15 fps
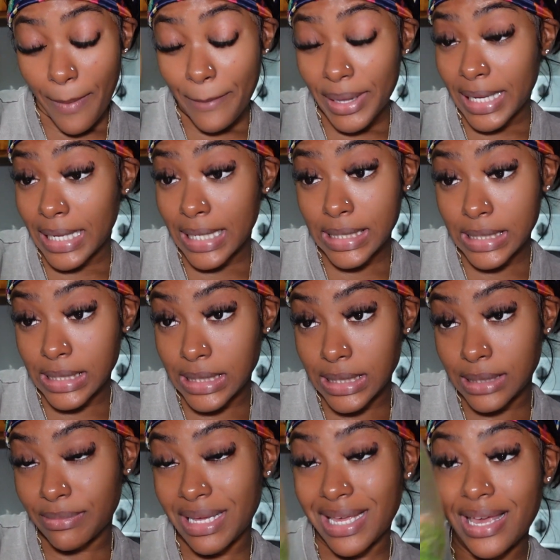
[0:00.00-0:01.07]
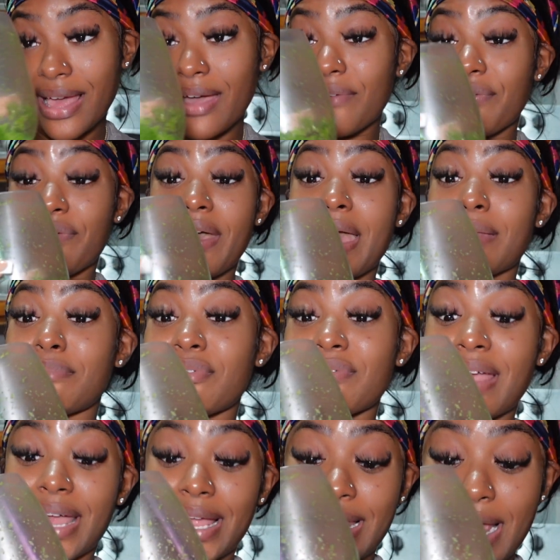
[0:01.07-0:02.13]
Because I can't find my
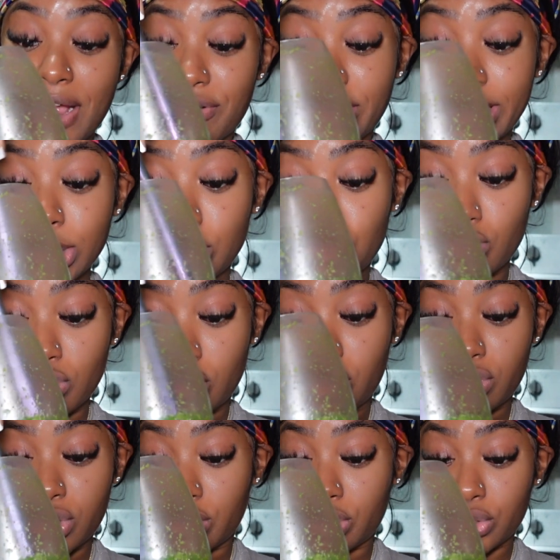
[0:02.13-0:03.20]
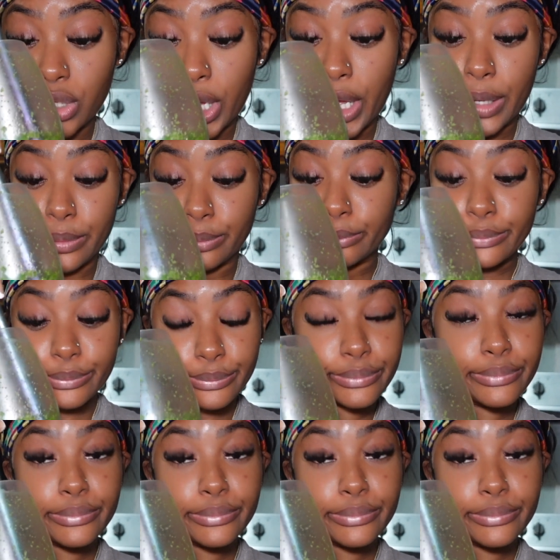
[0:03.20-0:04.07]
regular green juice. Um,